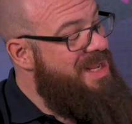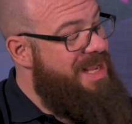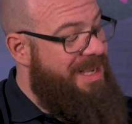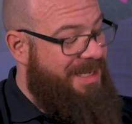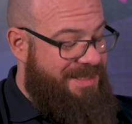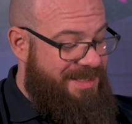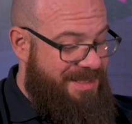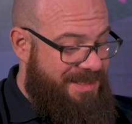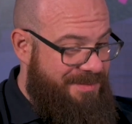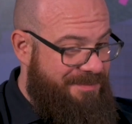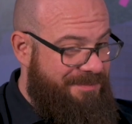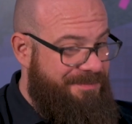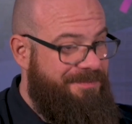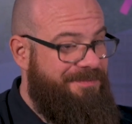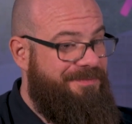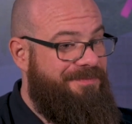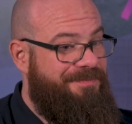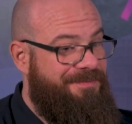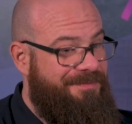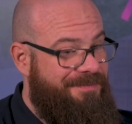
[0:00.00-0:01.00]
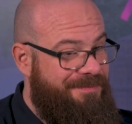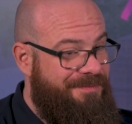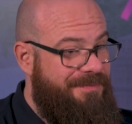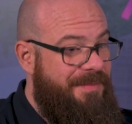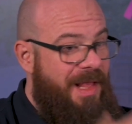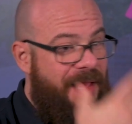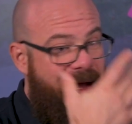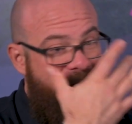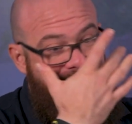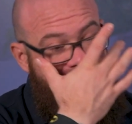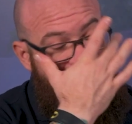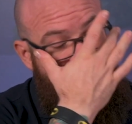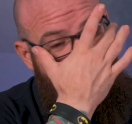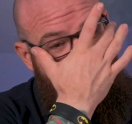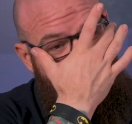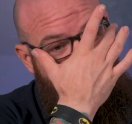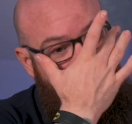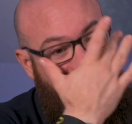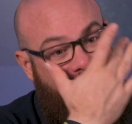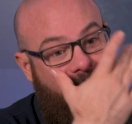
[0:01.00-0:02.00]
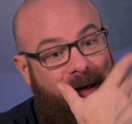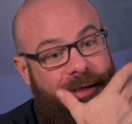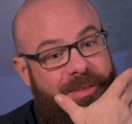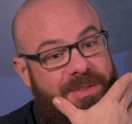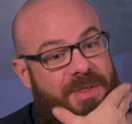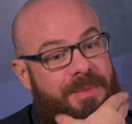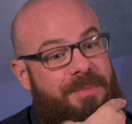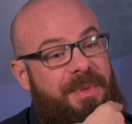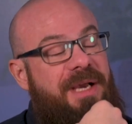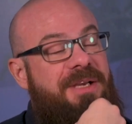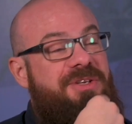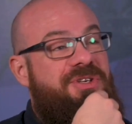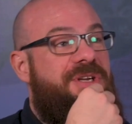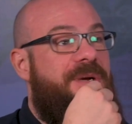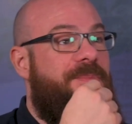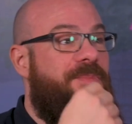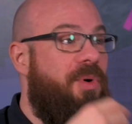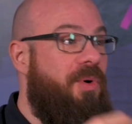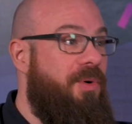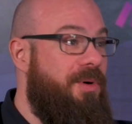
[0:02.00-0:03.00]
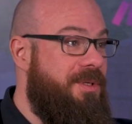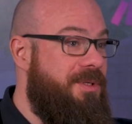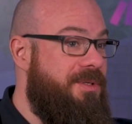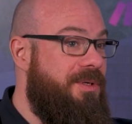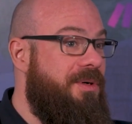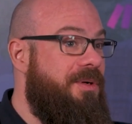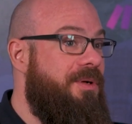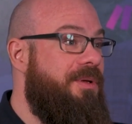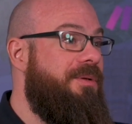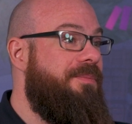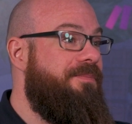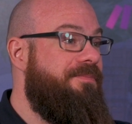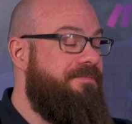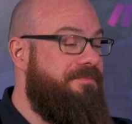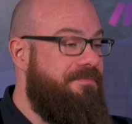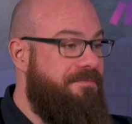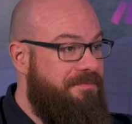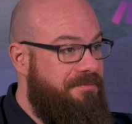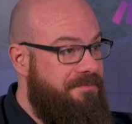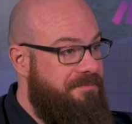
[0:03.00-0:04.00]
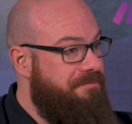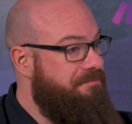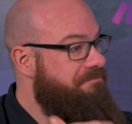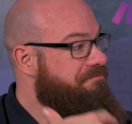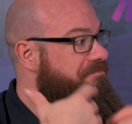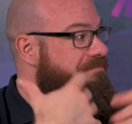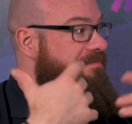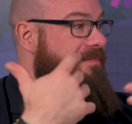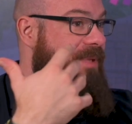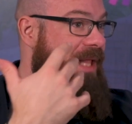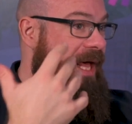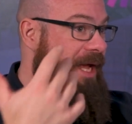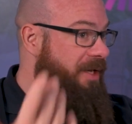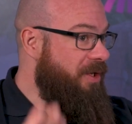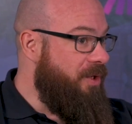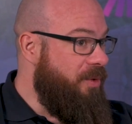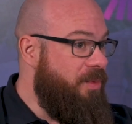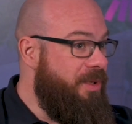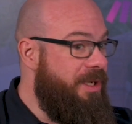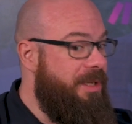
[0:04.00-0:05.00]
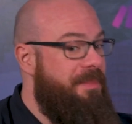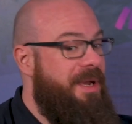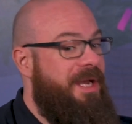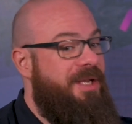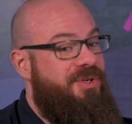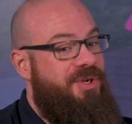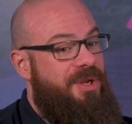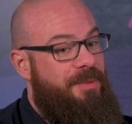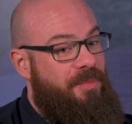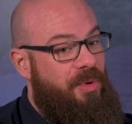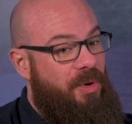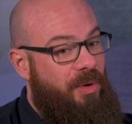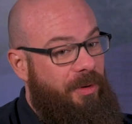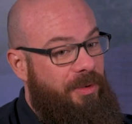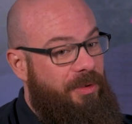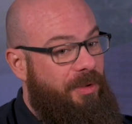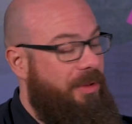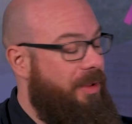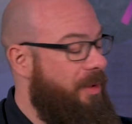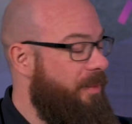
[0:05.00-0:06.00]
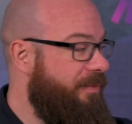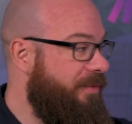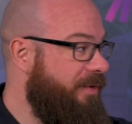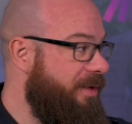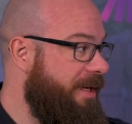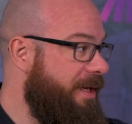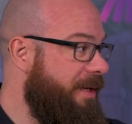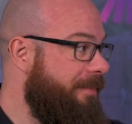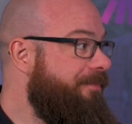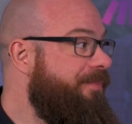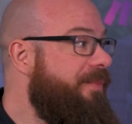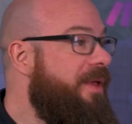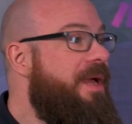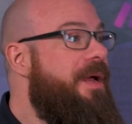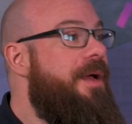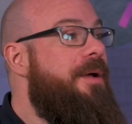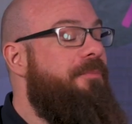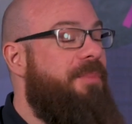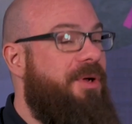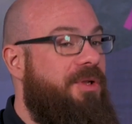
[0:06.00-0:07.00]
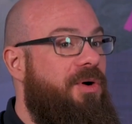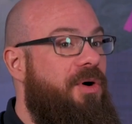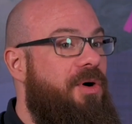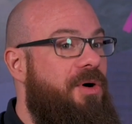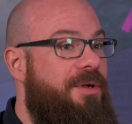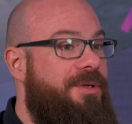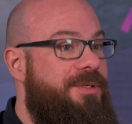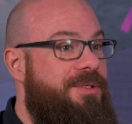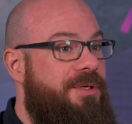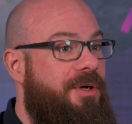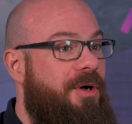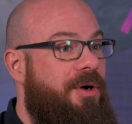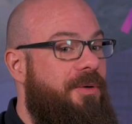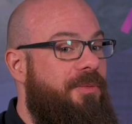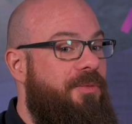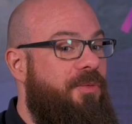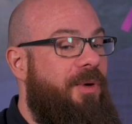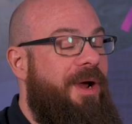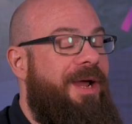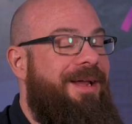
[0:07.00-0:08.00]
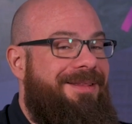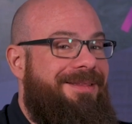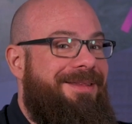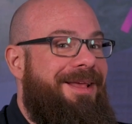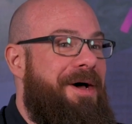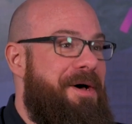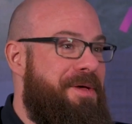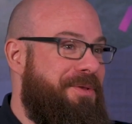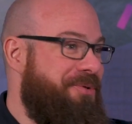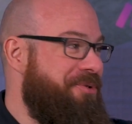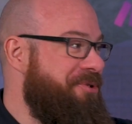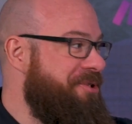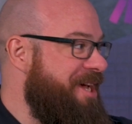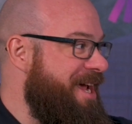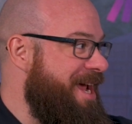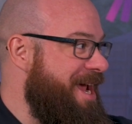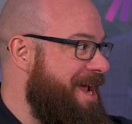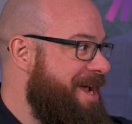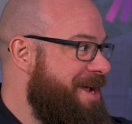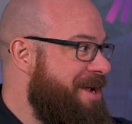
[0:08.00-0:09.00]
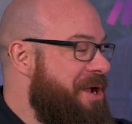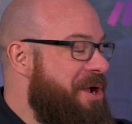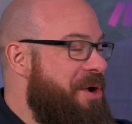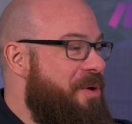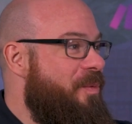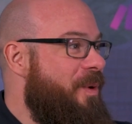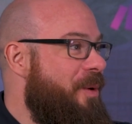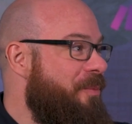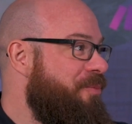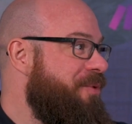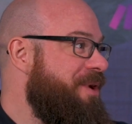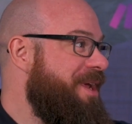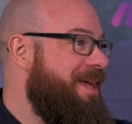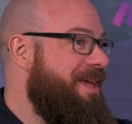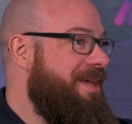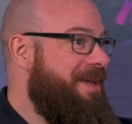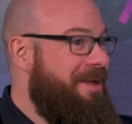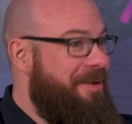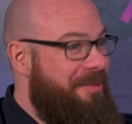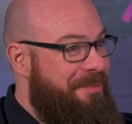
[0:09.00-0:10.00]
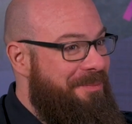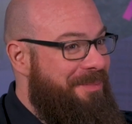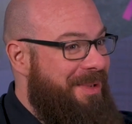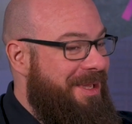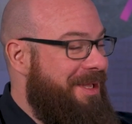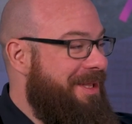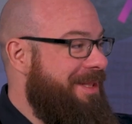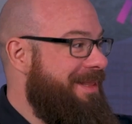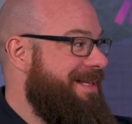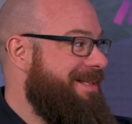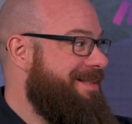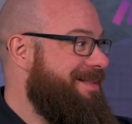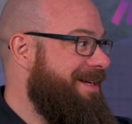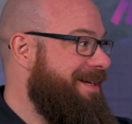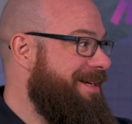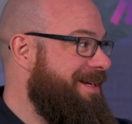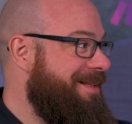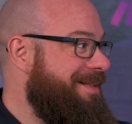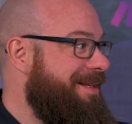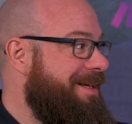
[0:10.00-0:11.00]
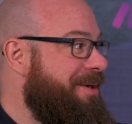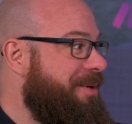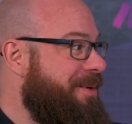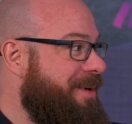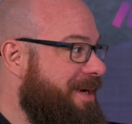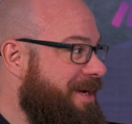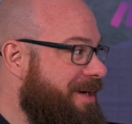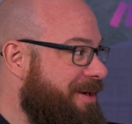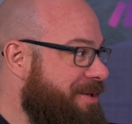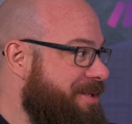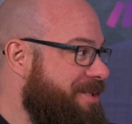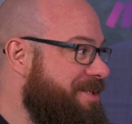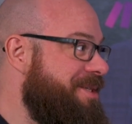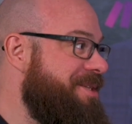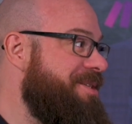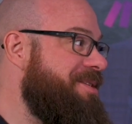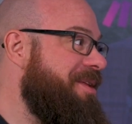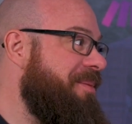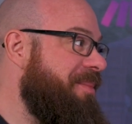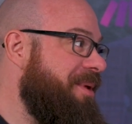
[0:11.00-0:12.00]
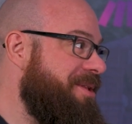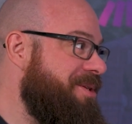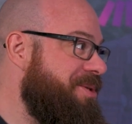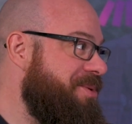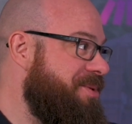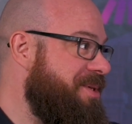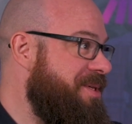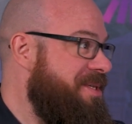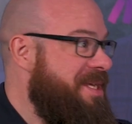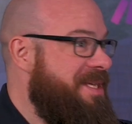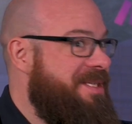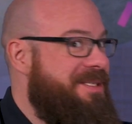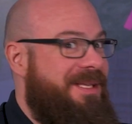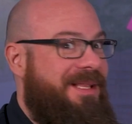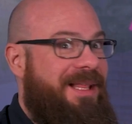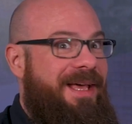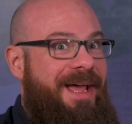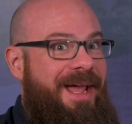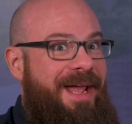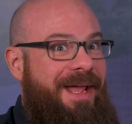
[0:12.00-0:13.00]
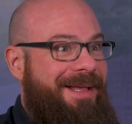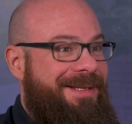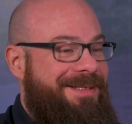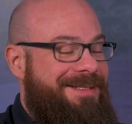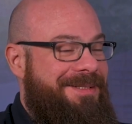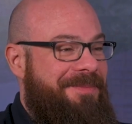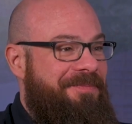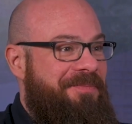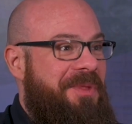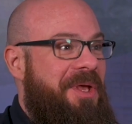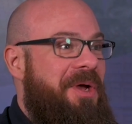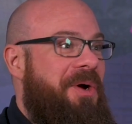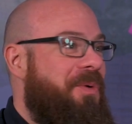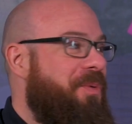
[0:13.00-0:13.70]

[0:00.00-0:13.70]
Yes. So imagine a portal like you would imagine a portal, hopefully. But also, right now, today, when we build a ticketing or a system that uses SLAs,